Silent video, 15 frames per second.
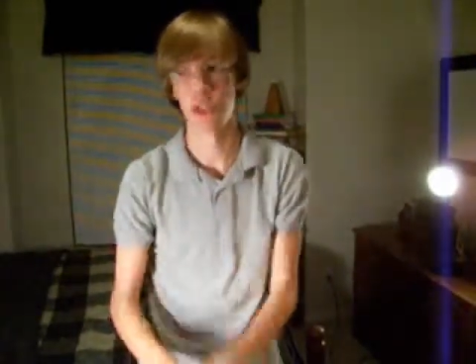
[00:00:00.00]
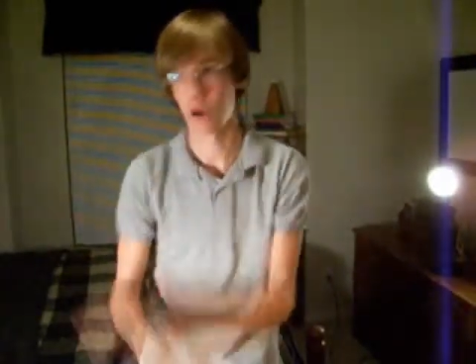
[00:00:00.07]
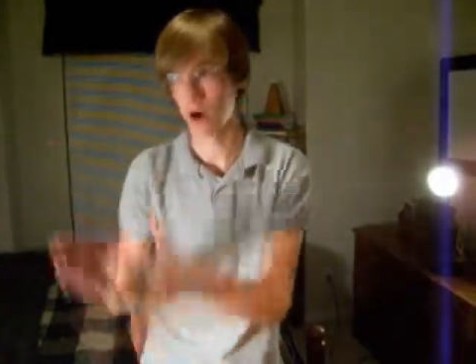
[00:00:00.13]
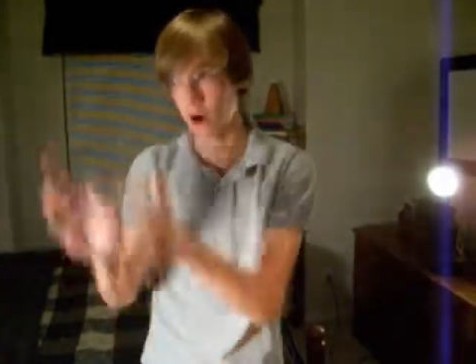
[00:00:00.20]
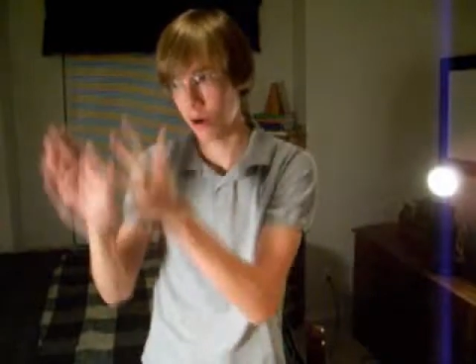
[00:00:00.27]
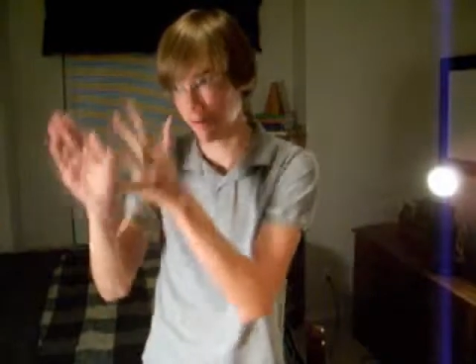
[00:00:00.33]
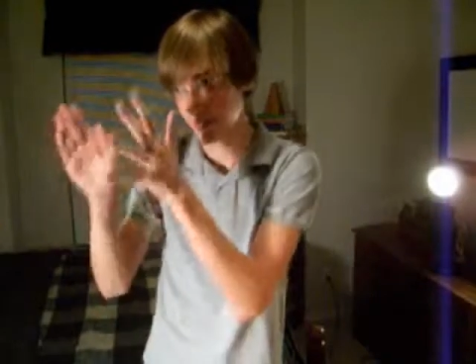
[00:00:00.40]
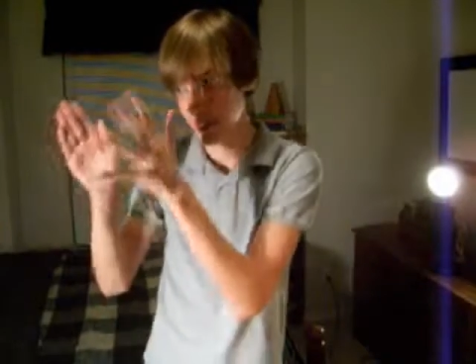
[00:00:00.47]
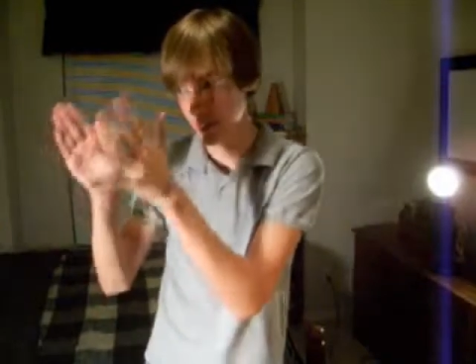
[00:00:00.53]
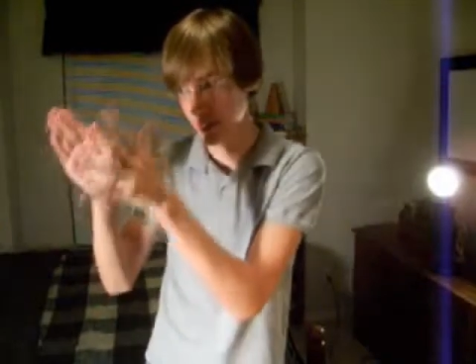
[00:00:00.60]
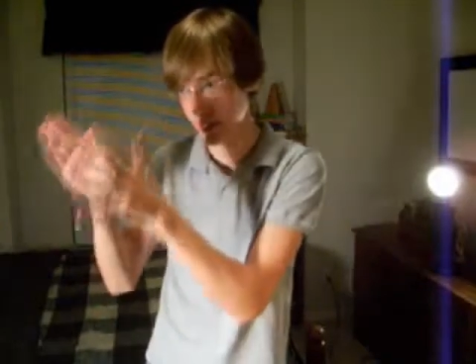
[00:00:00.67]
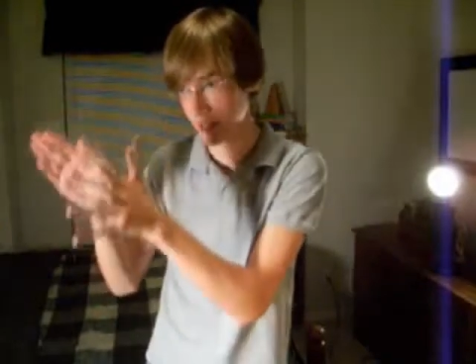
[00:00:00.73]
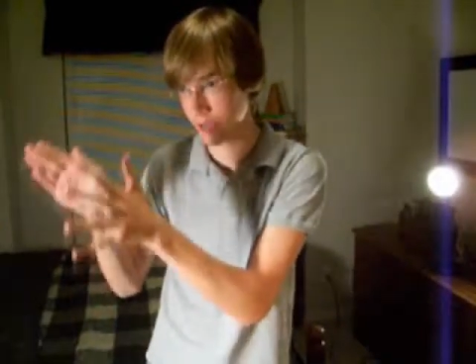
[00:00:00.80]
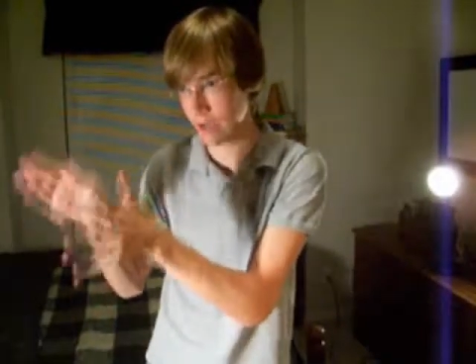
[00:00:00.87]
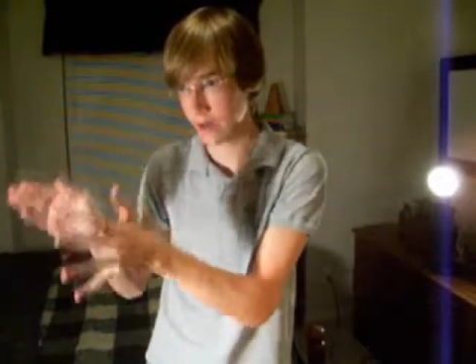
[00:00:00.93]
off to the
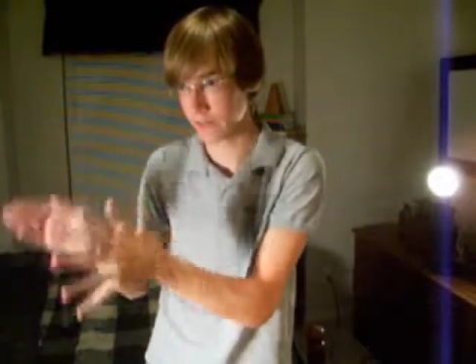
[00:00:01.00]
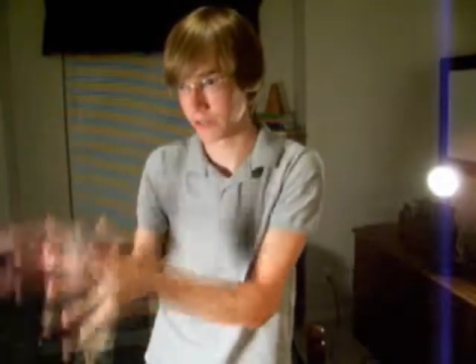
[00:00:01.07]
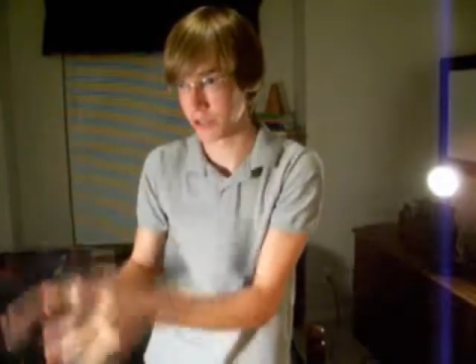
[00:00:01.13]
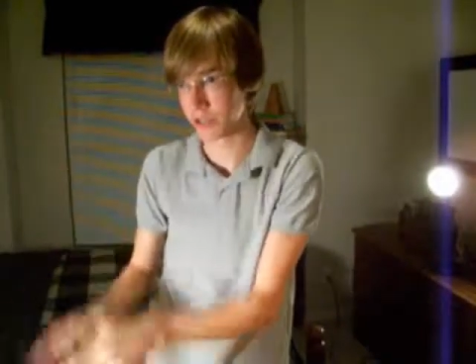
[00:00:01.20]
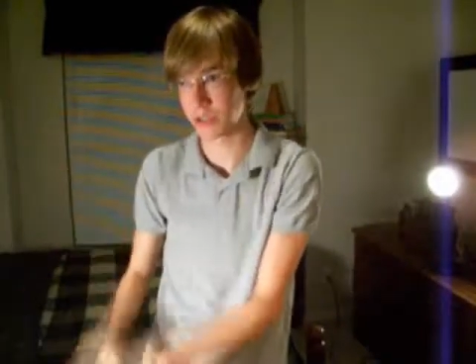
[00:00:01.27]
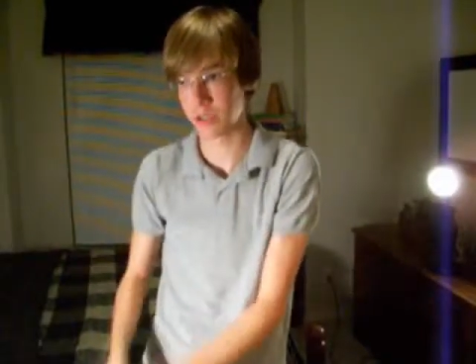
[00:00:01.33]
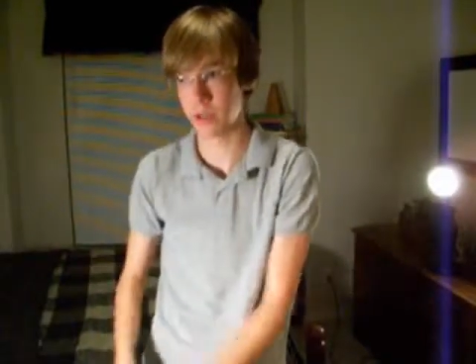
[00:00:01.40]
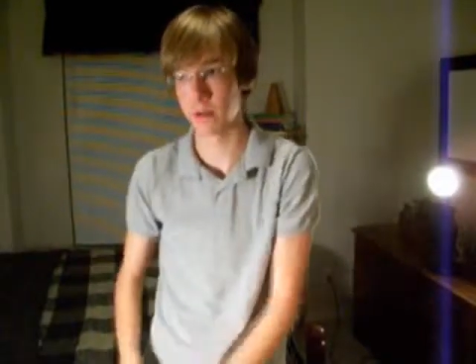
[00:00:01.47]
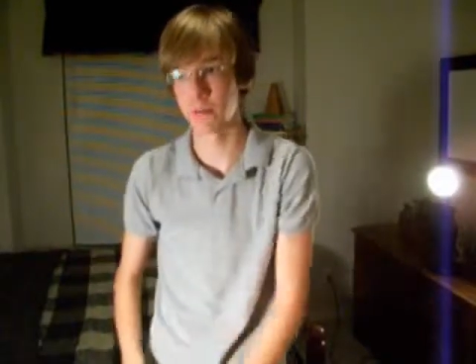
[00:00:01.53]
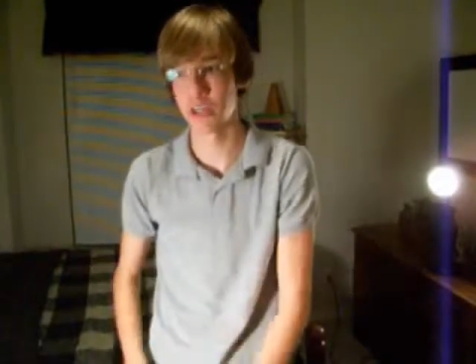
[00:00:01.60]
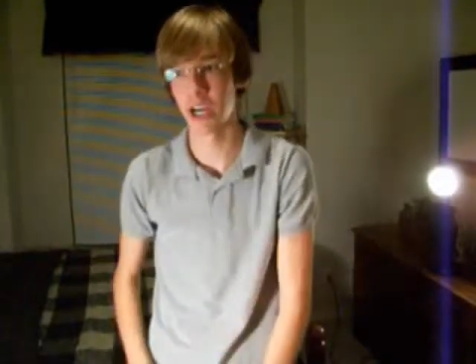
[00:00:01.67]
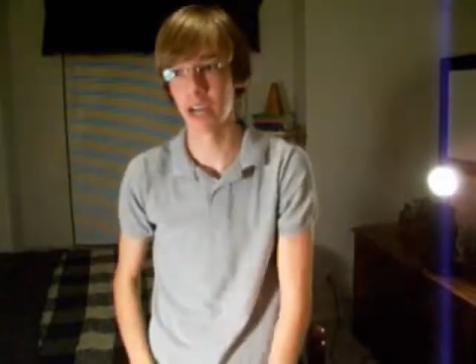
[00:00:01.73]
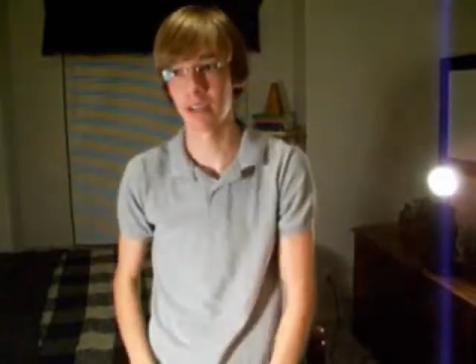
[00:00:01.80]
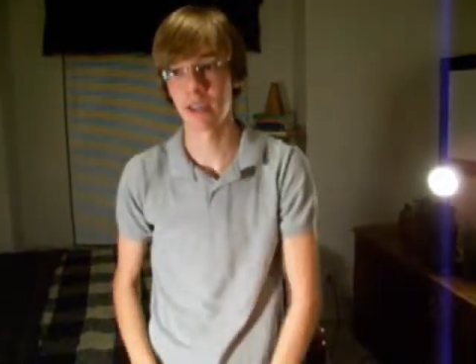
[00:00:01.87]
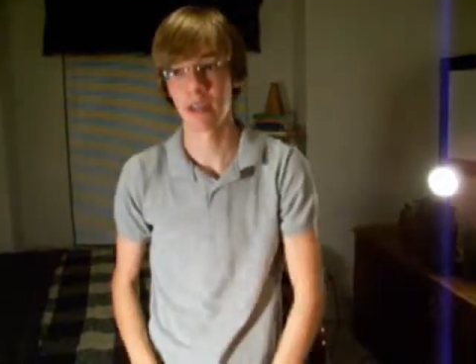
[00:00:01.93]
side of your subject,